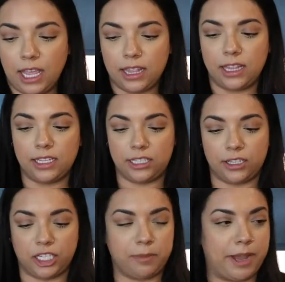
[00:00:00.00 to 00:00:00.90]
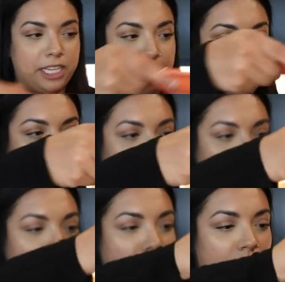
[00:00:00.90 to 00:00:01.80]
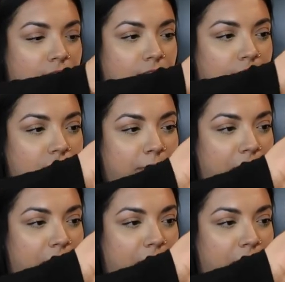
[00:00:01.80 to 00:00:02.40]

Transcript: and then this is our spice blend. So I'm